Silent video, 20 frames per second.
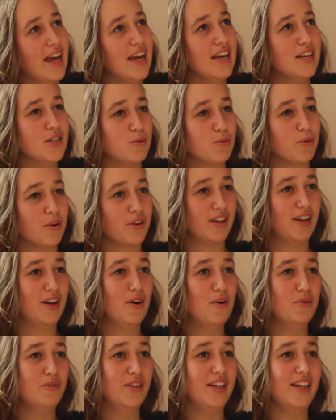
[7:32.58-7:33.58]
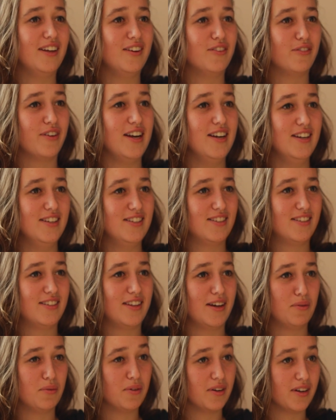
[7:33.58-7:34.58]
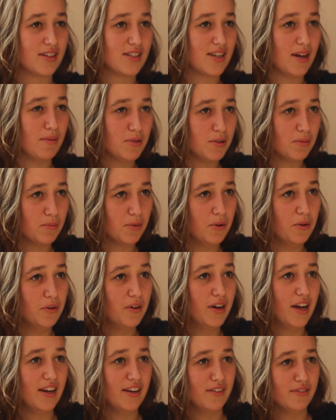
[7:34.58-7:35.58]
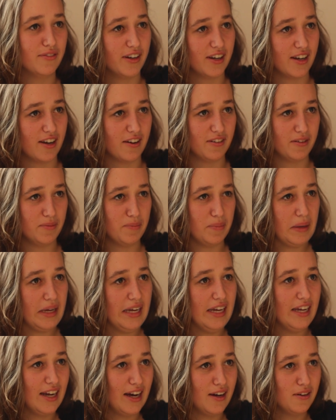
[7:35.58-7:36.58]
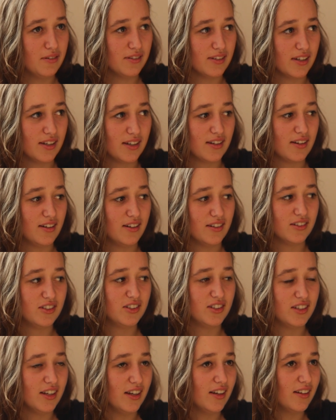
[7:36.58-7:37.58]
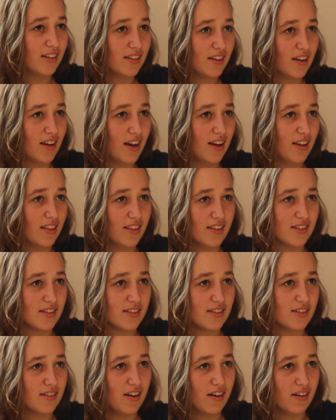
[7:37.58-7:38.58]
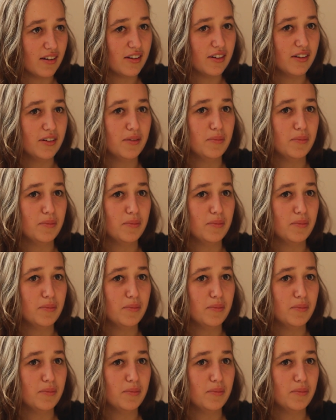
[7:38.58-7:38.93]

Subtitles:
A's were the only grades that were acceptable, and if I got a B, I was like, oh shit, this is not